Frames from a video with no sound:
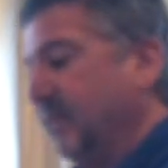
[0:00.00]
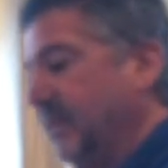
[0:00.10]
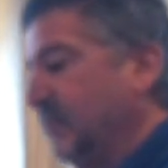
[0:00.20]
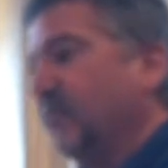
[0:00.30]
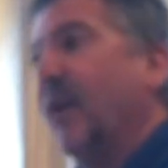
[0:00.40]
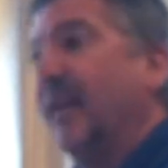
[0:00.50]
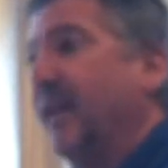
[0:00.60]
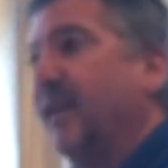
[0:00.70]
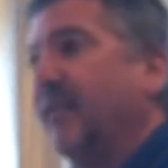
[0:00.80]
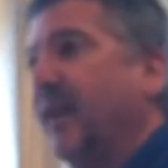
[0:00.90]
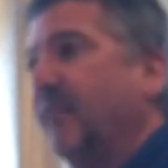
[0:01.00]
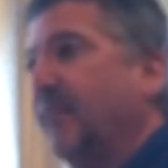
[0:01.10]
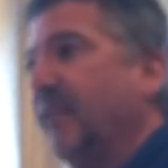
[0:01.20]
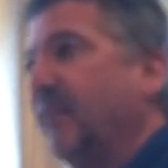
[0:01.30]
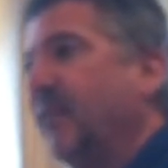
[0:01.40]
But as of right now, you're not
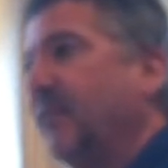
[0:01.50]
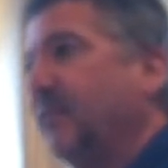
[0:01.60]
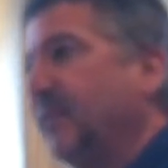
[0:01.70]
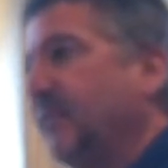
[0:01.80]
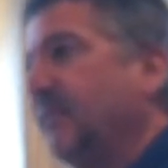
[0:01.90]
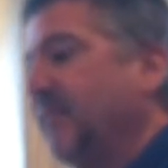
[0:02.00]
familiar with those, huh?